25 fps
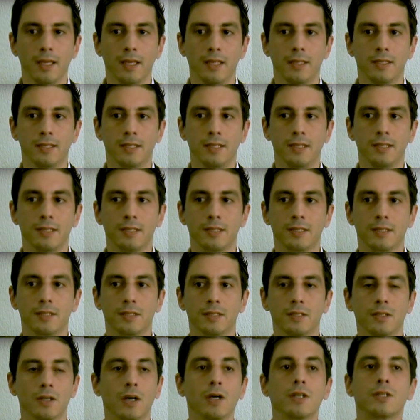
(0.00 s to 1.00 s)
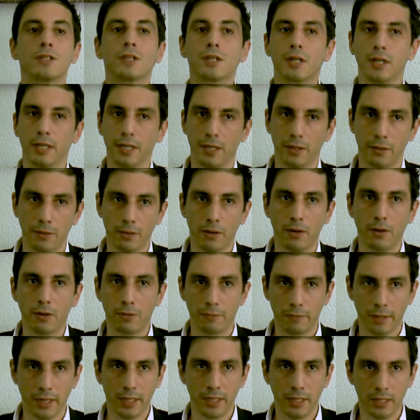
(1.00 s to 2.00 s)
it is not clear
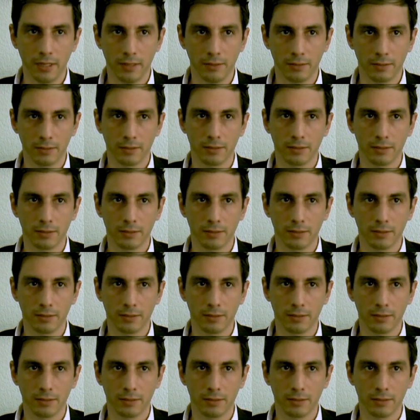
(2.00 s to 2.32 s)
already,